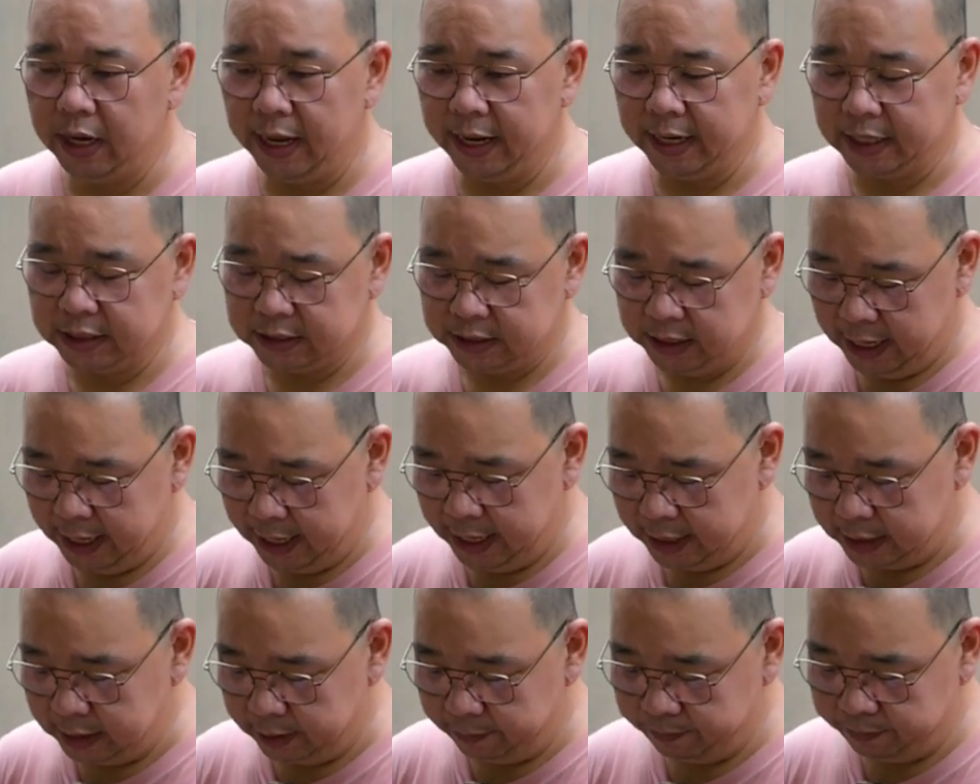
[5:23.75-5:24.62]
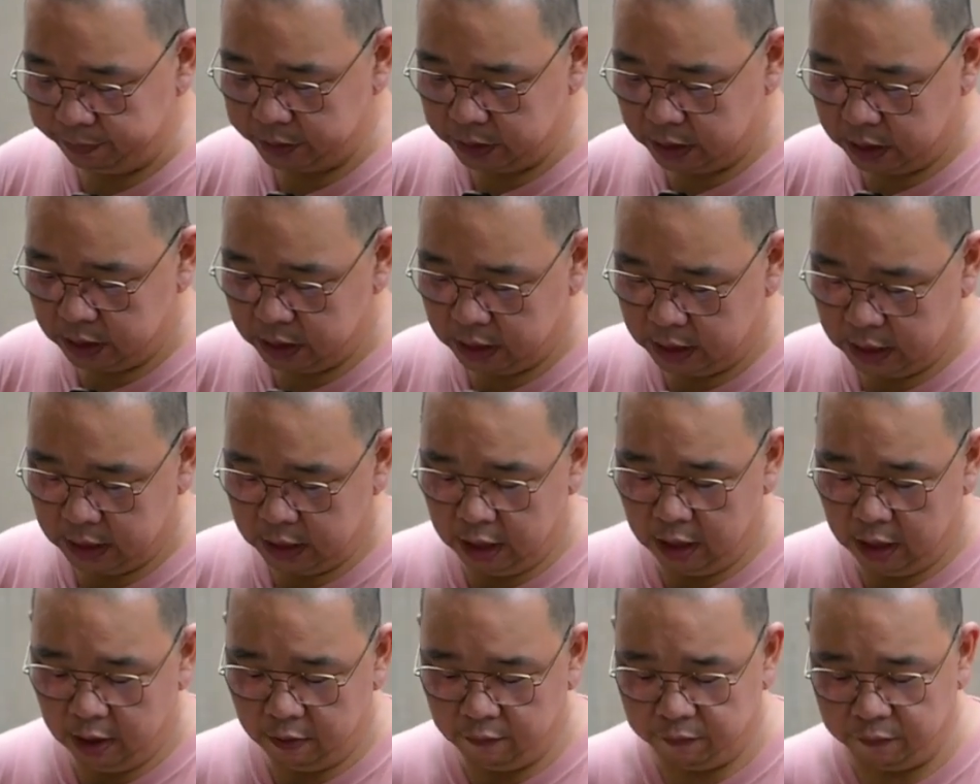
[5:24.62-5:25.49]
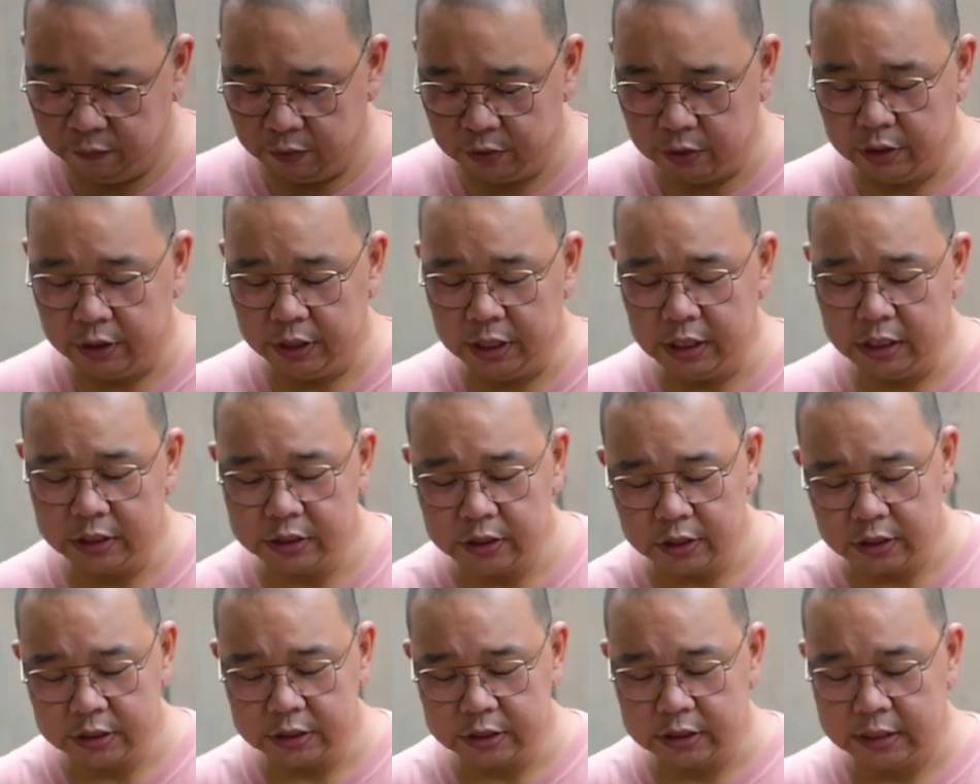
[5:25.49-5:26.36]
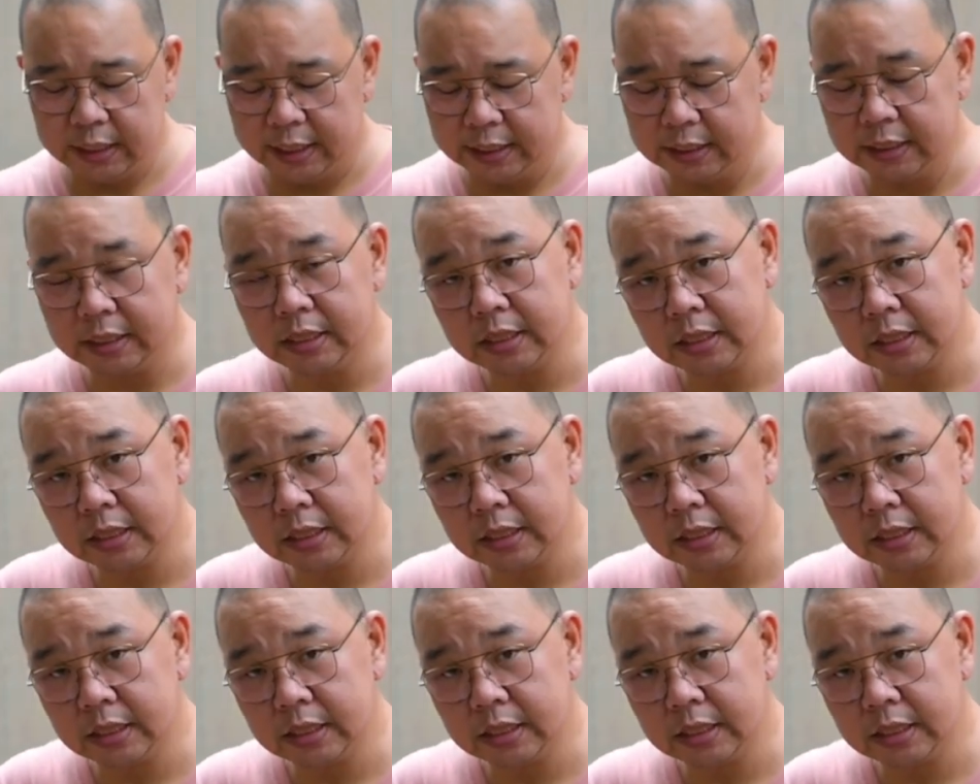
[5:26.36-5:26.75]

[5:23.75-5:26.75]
XL, for reasons that